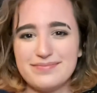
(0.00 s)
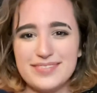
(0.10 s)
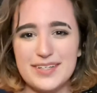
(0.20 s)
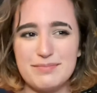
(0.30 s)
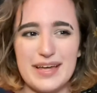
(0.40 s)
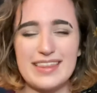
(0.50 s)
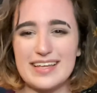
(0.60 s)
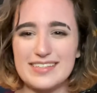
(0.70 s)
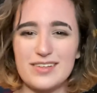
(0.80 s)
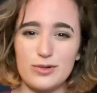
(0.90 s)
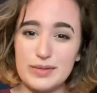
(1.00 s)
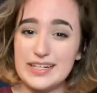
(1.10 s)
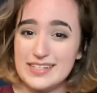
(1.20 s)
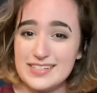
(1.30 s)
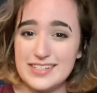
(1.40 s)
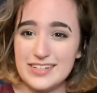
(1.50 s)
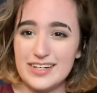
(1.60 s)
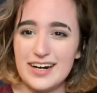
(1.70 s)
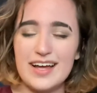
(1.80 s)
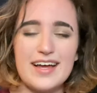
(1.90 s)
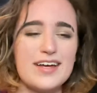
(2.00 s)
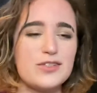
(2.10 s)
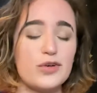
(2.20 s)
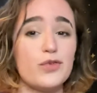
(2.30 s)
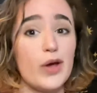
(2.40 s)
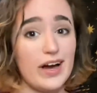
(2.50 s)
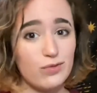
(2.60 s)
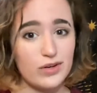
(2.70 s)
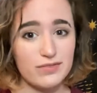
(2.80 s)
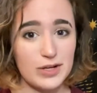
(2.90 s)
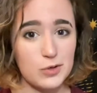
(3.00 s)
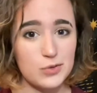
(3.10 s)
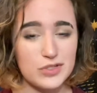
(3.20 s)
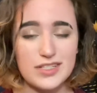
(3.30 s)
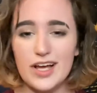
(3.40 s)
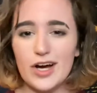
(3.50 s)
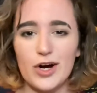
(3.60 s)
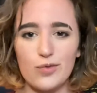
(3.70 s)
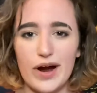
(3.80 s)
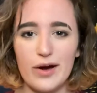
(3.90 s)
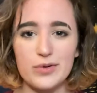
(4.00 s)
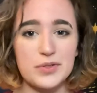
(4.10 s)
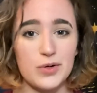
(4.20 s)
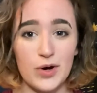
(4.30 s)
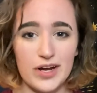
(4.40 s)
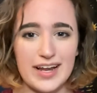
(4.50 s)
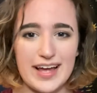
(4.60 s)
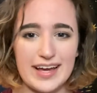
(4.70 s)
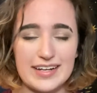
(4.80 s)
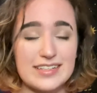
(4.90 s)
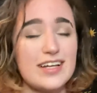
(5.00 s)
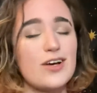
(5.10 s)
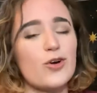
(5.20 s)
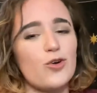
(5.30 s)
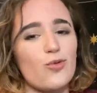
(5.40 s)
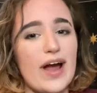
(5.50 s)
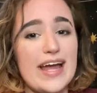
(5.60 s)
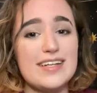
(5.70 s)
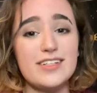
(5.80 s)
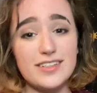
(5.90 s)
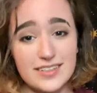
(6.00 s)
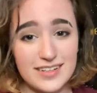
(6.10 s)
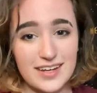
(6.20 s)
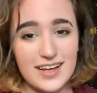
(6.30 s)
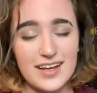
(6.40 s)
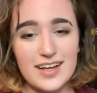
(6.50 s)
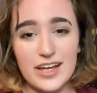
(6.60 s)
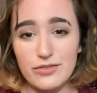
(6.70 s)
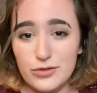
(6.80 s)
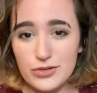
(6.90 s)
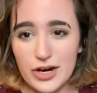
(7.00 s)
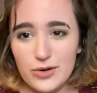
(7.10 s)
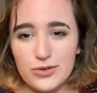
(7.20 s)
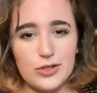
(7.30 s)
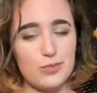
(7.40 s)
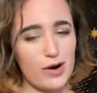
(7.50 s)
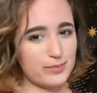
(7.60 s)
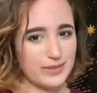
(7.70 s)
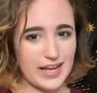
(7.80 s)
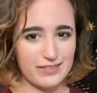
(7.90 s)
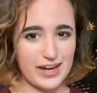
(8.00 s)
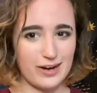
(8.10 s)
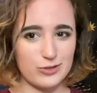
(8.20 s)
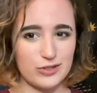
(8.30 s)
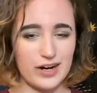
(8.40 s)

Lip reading: make things a little bit easier. So if you have one of those around or on hand, great. If you don't, you probably have a hair dryer